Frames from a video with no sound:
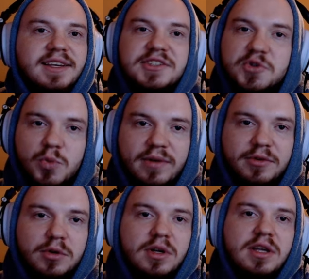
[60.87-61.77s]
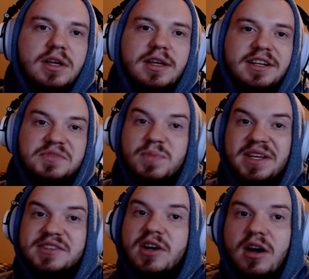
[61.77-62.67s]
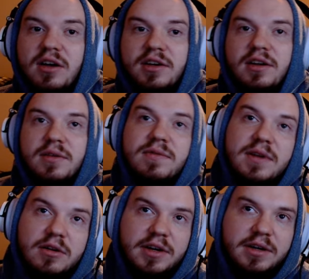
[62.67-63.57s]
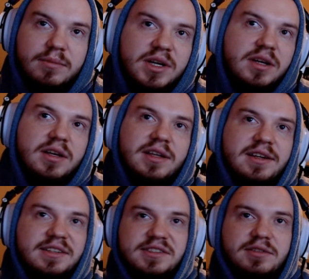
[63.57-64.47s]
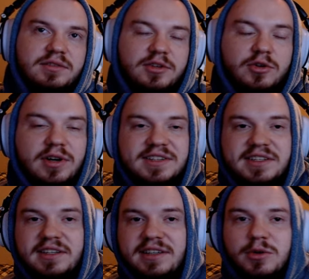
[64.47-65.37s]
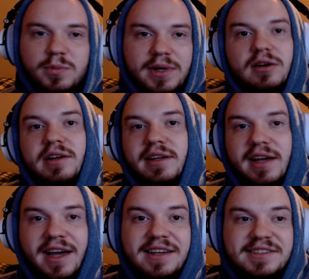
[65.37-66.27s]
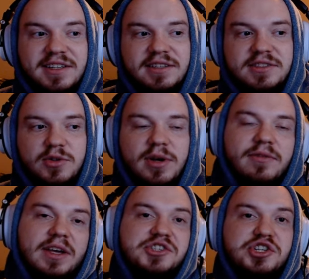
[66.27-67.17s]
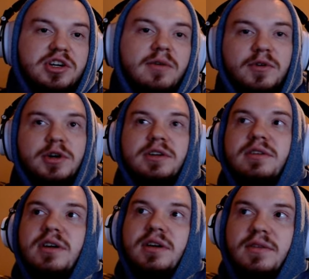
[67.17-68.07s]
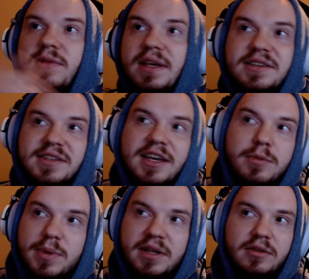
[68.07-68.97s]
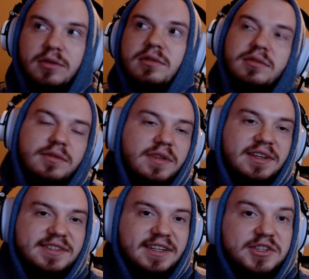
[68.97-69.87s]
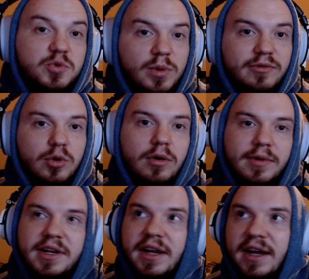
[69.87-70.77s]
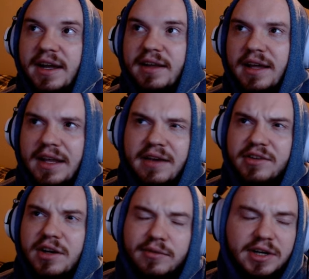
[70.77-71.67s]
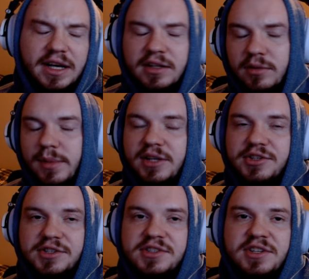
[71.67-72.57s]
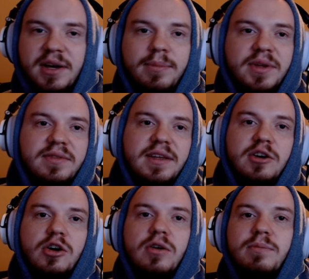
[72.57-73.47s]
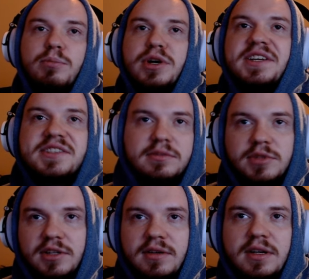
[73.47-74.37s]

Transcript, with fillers: Swivel. It is based on Ethereum and is utilizing yield-bearing assets. So I've actually covered uh, things like Pendle, things like Swivel already. I, ha I haven't covered Element just yet, but they're all pretty similar.